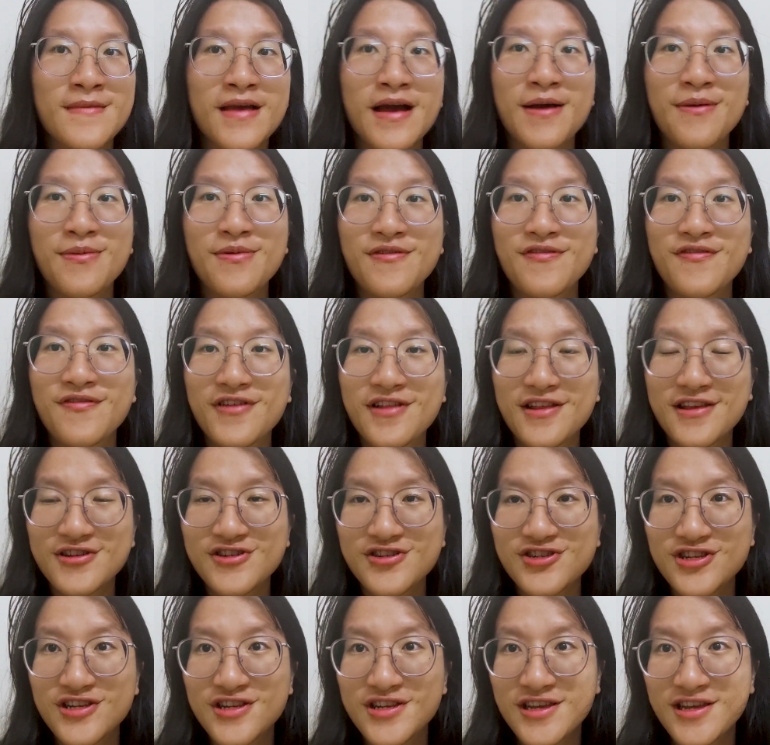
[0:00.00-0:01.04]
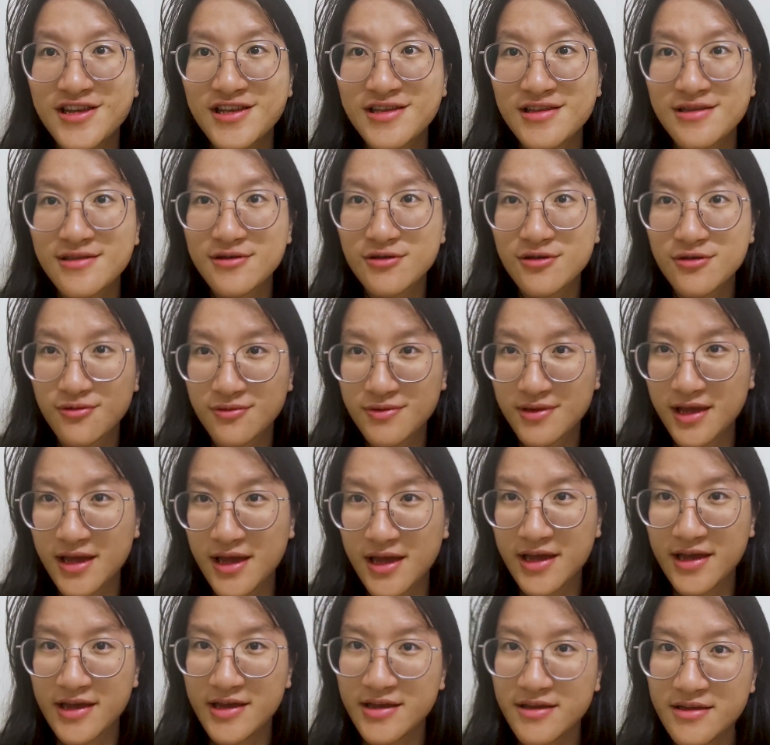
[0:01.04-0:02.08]
I'll be finishing it
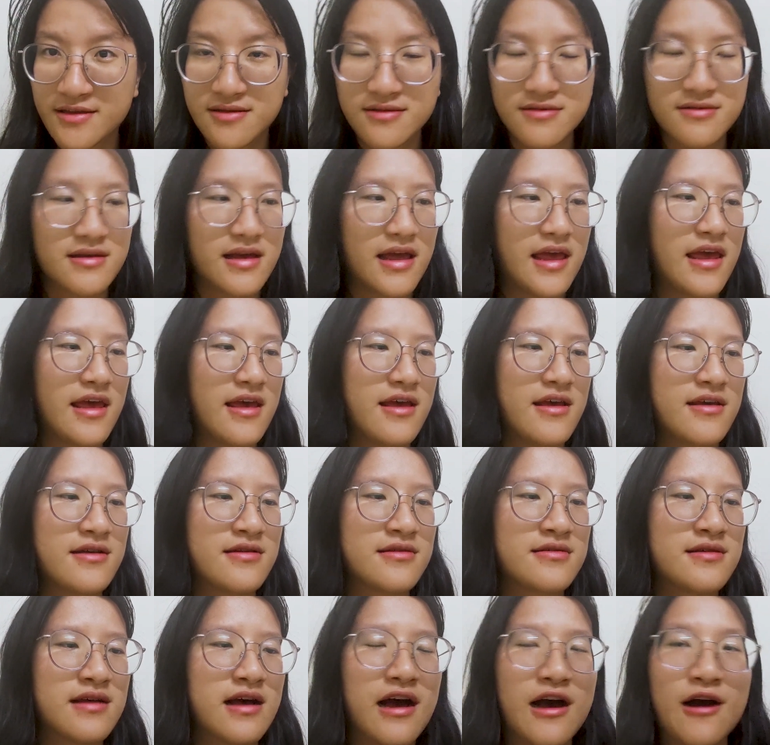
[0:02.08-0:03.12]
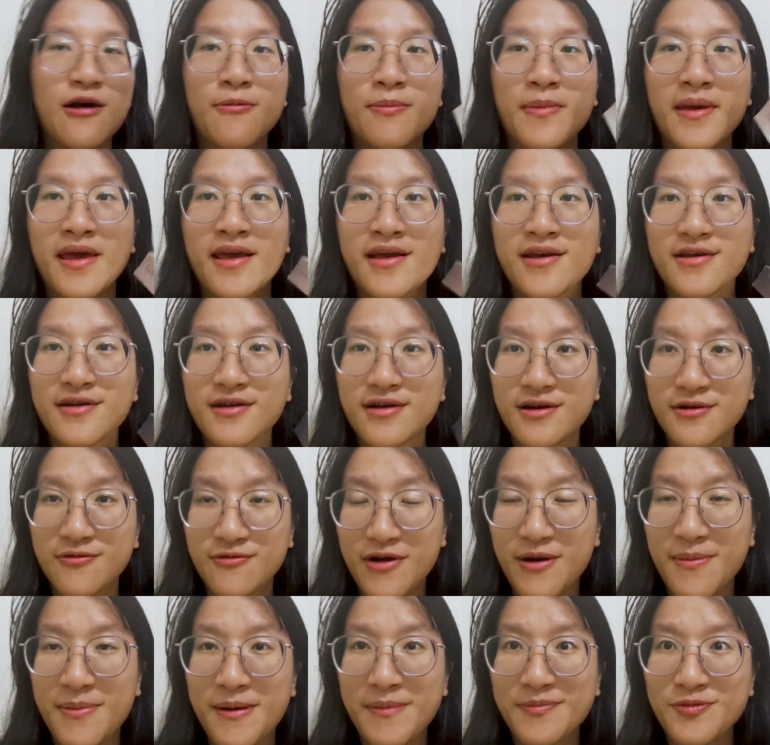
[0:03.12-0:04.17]
tonight and I'll make a
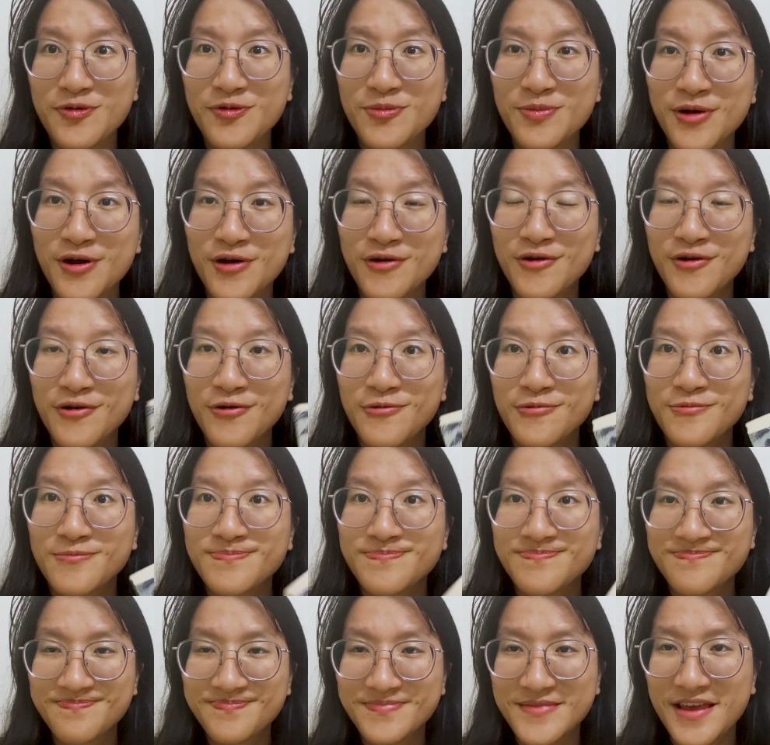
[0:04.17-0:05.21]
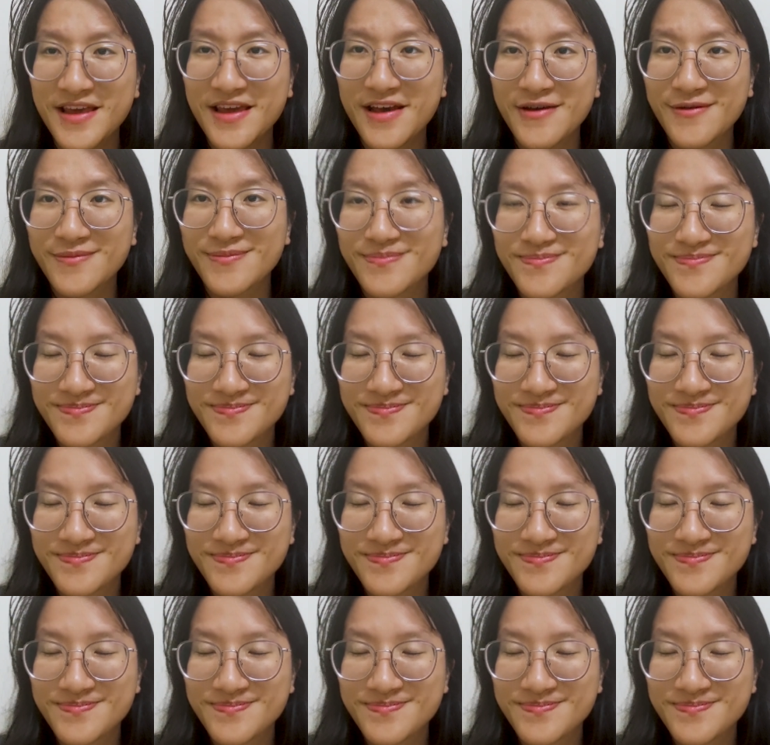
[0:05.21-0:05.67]
wrap up tomorrow. Yeah.